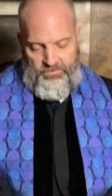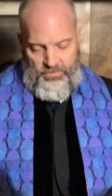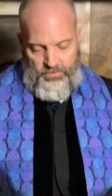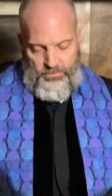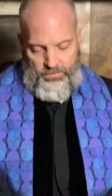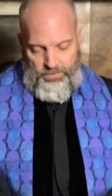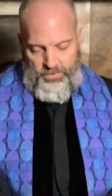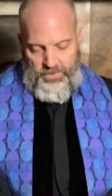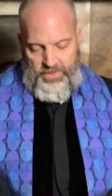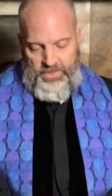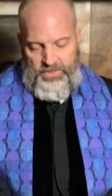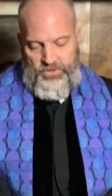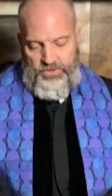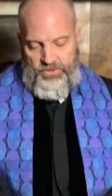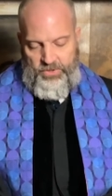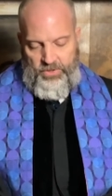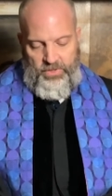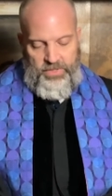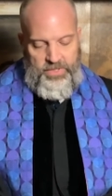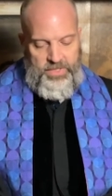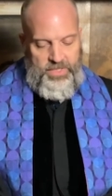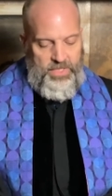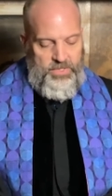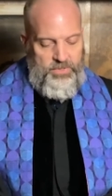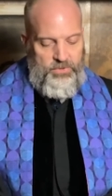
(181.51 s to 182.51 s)
preach
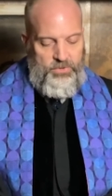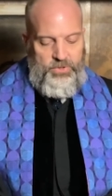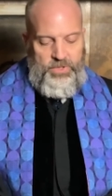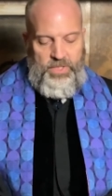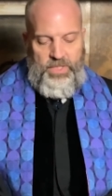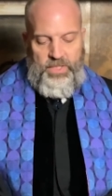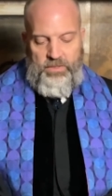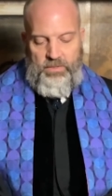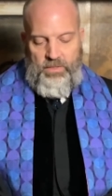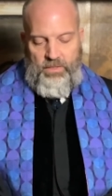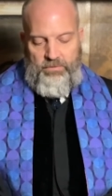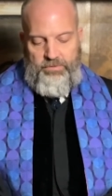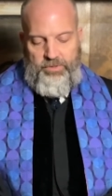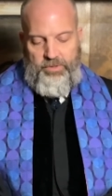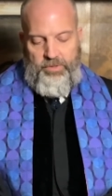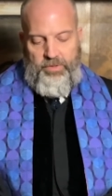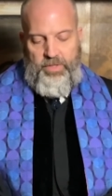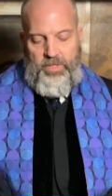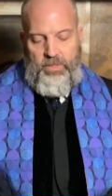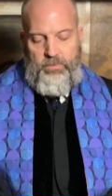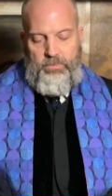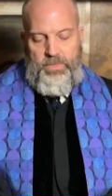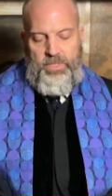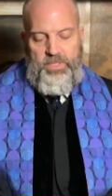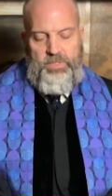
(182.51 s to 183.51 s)
turn the other cheek, love your
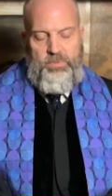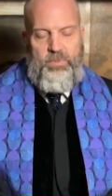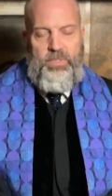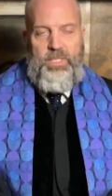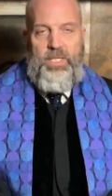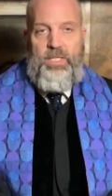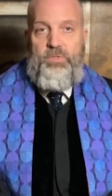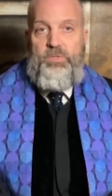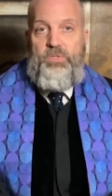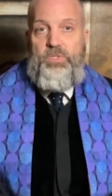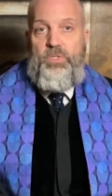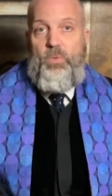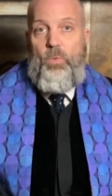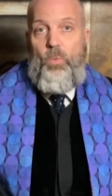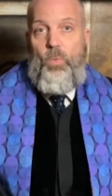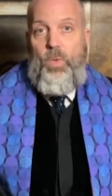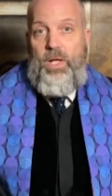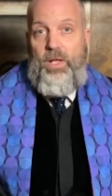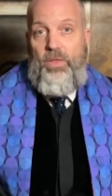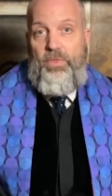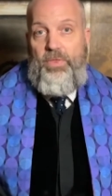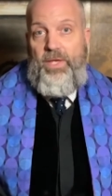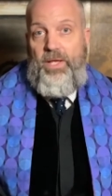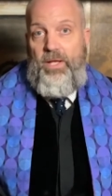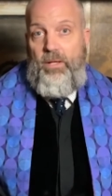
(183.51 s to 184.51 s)
enemies, renounce your
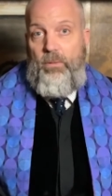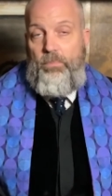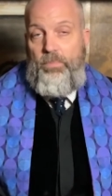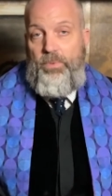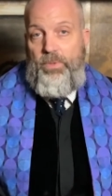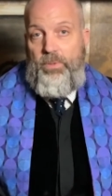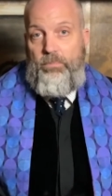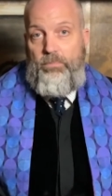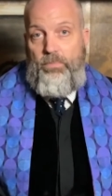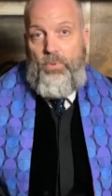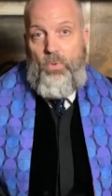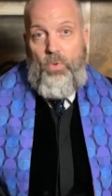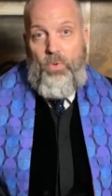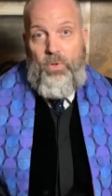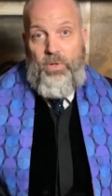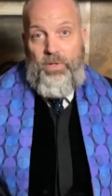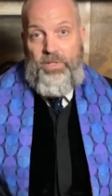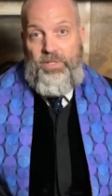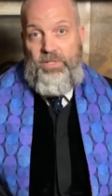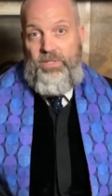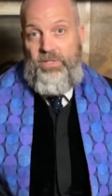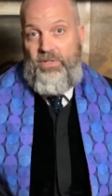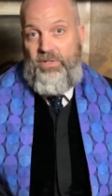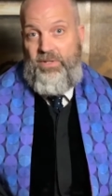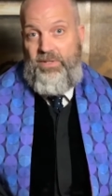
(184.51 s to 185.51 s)
wealth, help the poor,
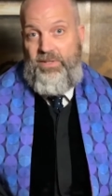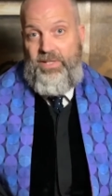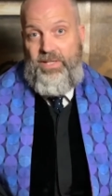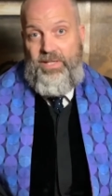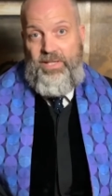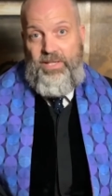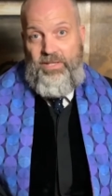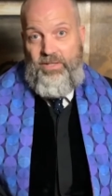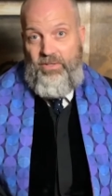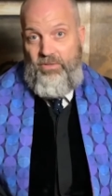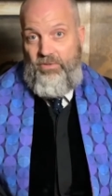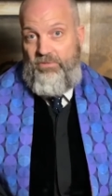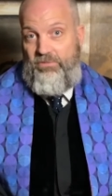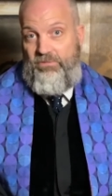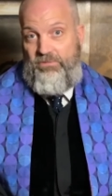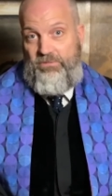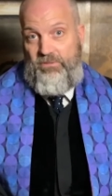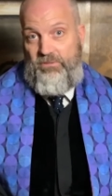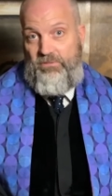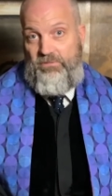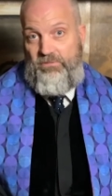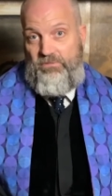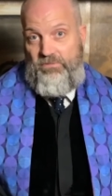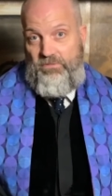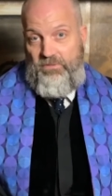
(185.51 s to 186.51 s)
cure the ill
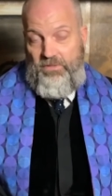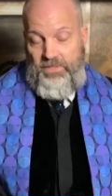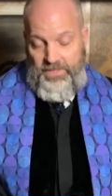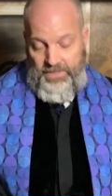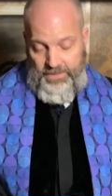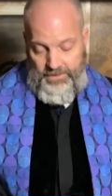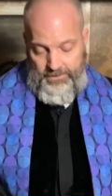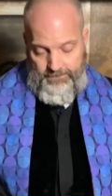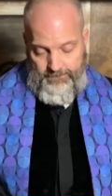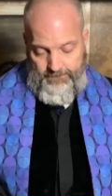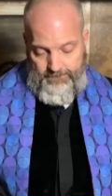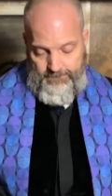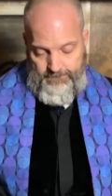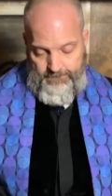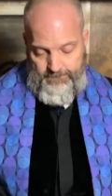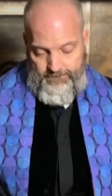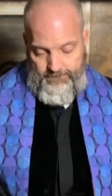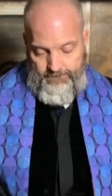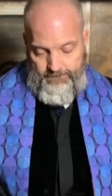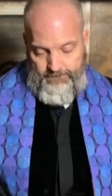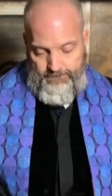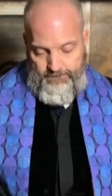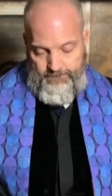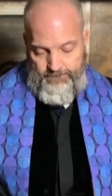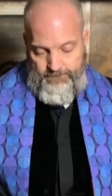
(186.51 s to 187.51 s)
for free.
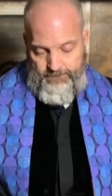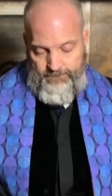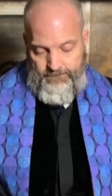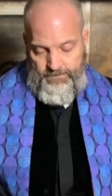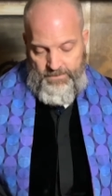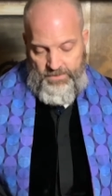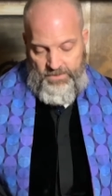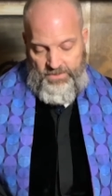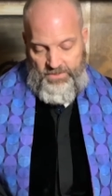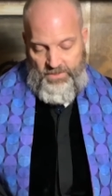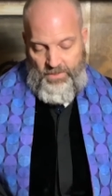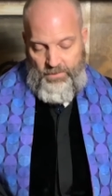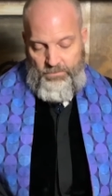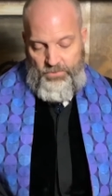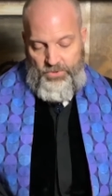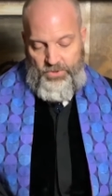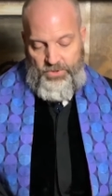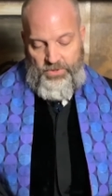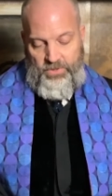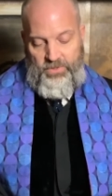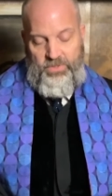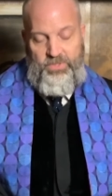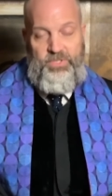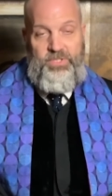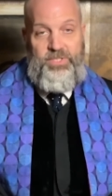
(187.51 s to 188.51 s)
Some
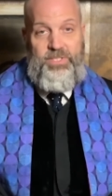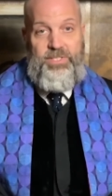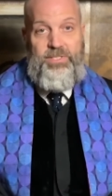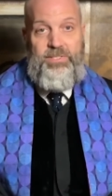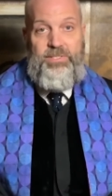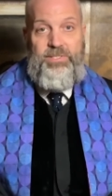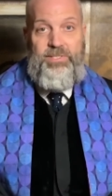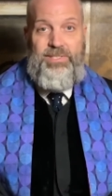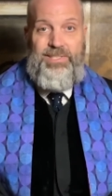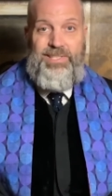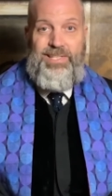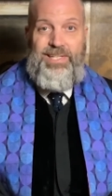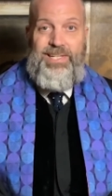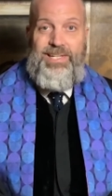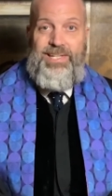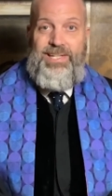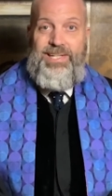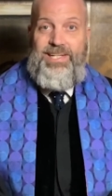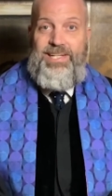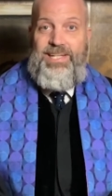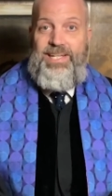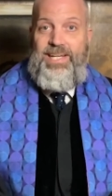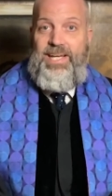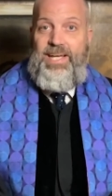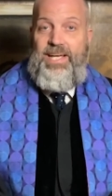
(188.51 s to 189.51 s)
churches
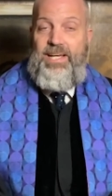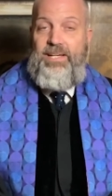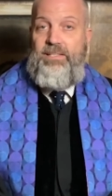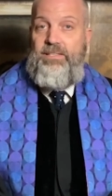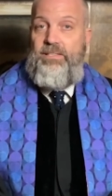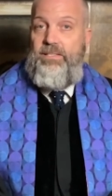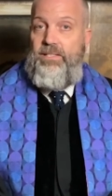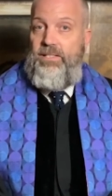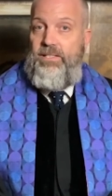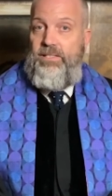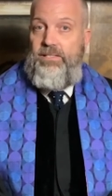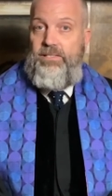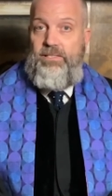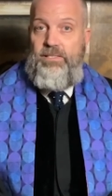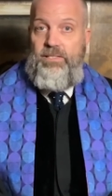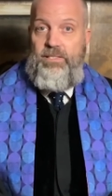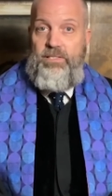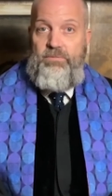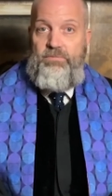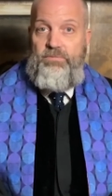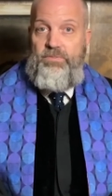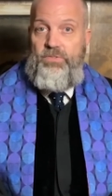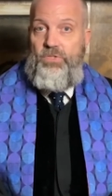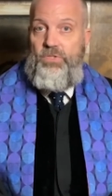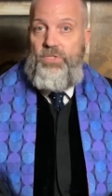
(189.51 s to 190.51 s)
act as
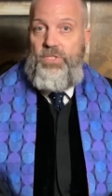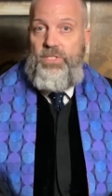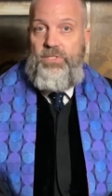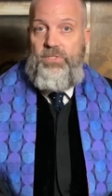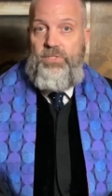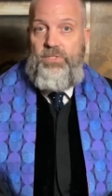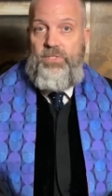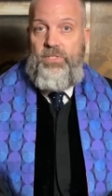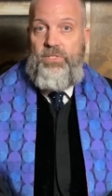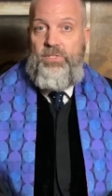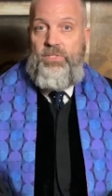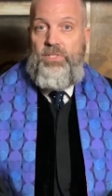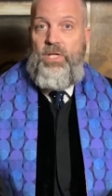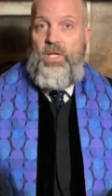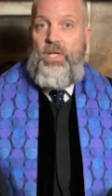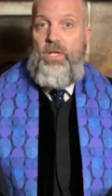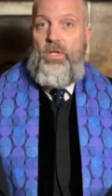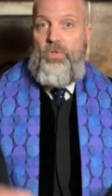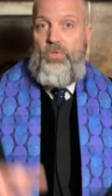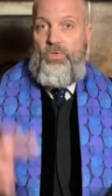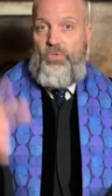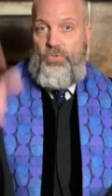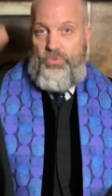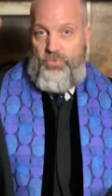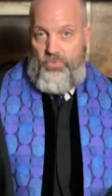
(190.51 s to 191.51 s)
if Jesus
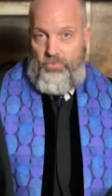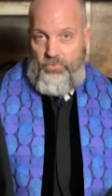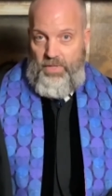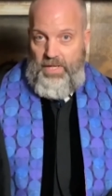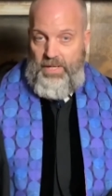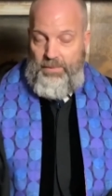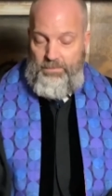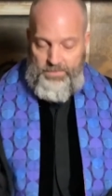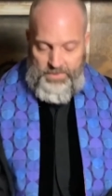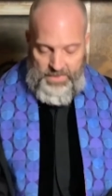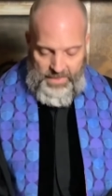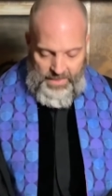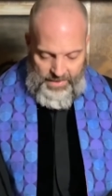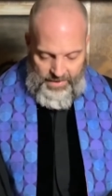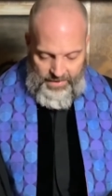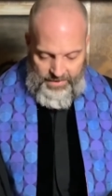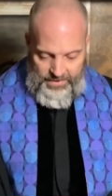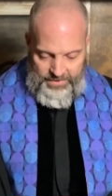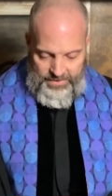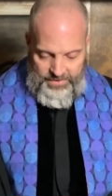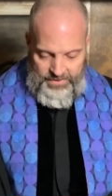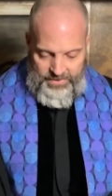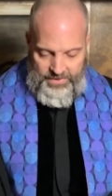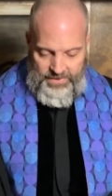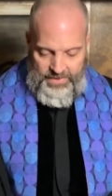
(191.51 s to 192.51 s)
dropped out of the
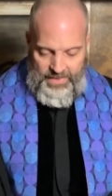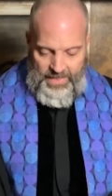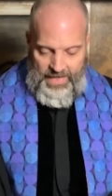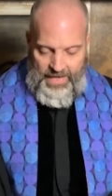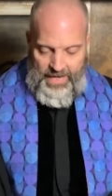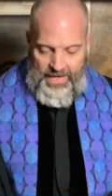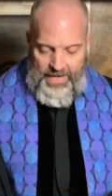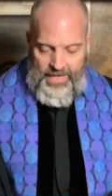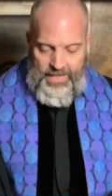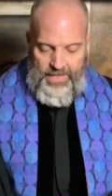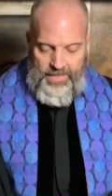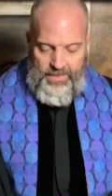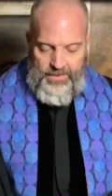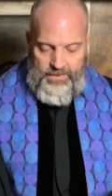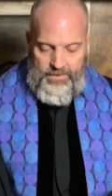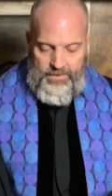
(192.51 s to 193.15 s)
sky